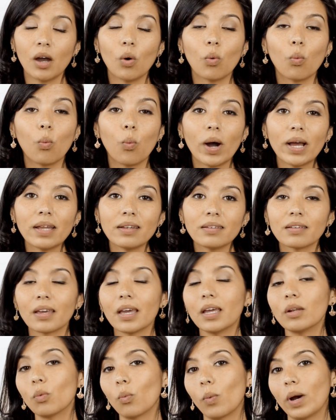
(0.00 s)
What
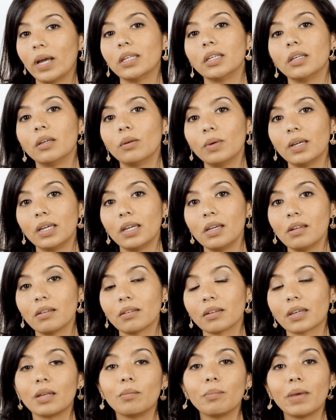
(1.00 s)
and when you eat
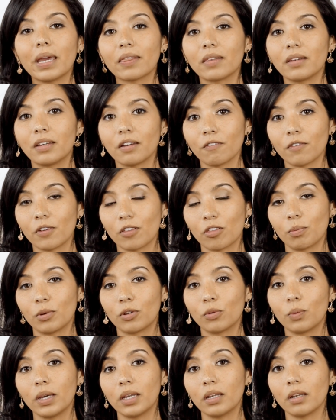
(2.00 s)
can make the difference
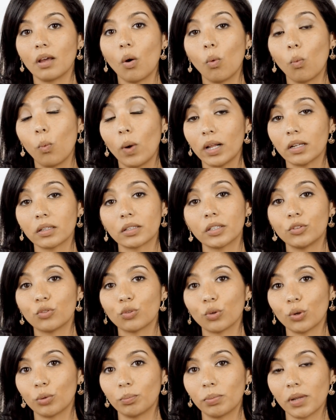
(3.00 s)
between
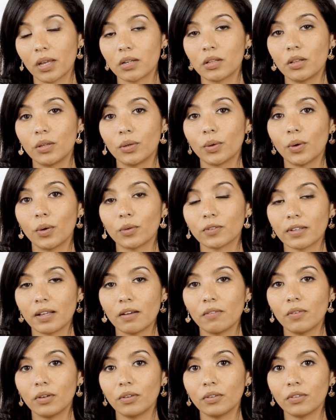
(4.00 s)
well-controlled blood glucose
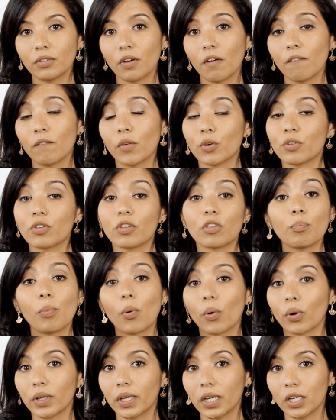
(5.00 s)
levels versus
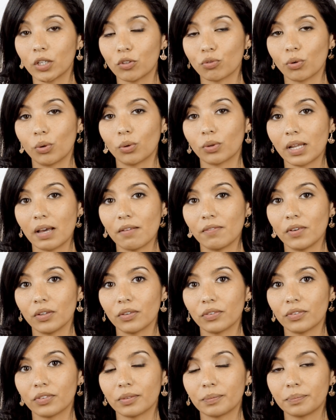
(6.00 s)
poorly controlled
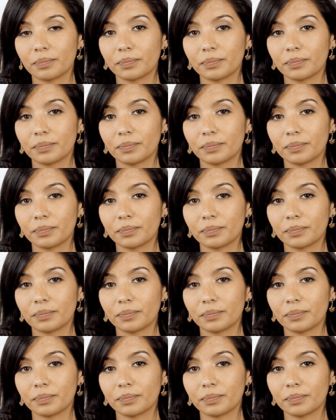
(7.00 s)
levels.